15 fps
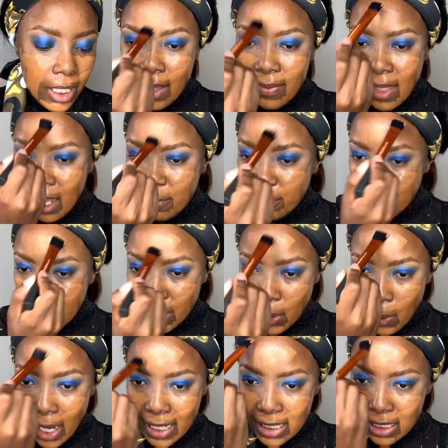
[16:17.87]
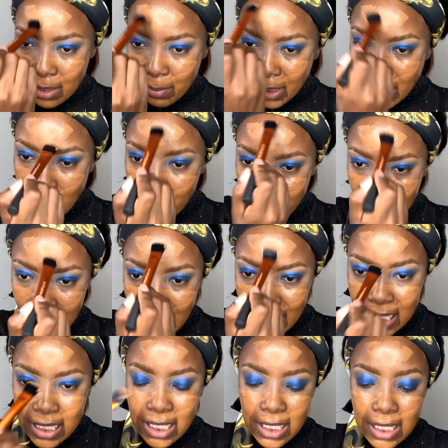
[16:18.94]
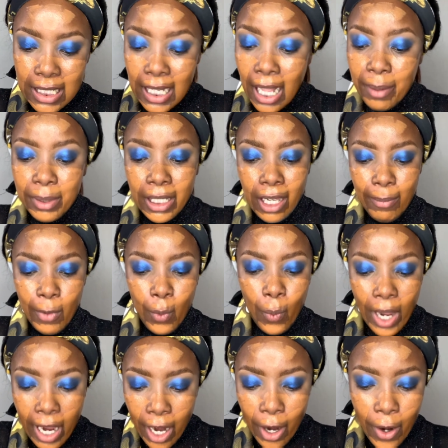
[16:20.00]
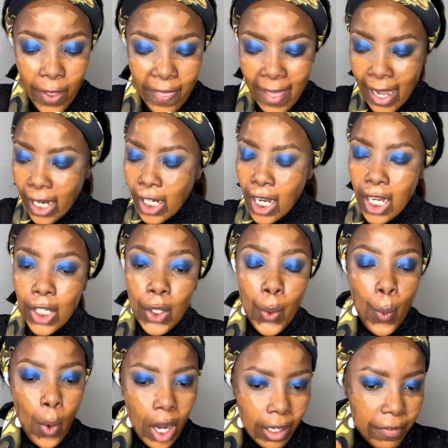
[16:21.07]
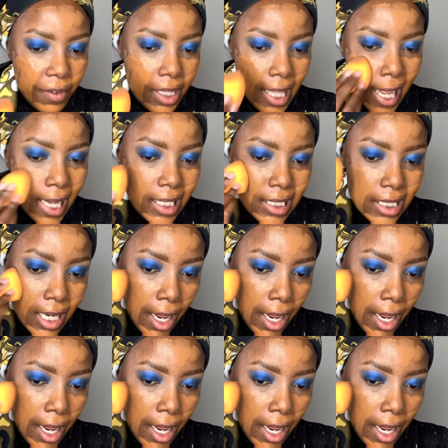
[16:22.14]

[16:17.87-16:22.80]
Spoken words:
Thankfully though, I did become enlightened and I became aware. Thank God for that.